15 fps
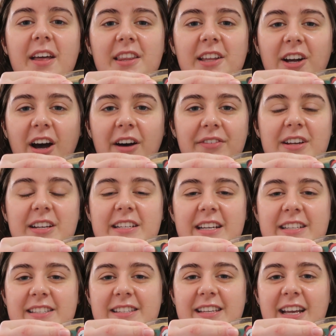The coffee
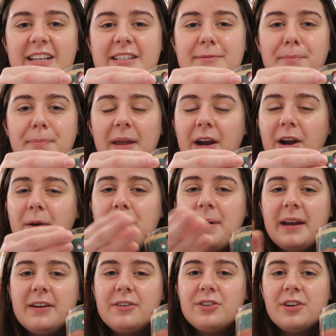does taste bitter,
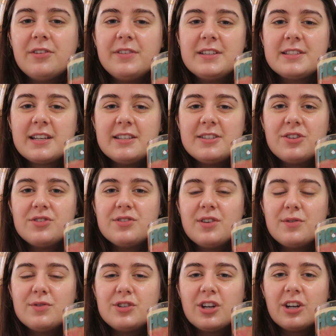but I don't know if it's because there's
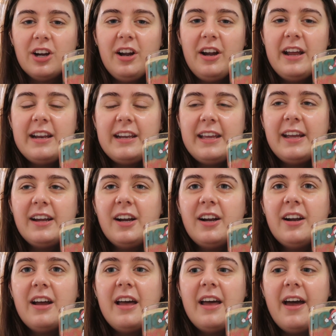no sugar in here.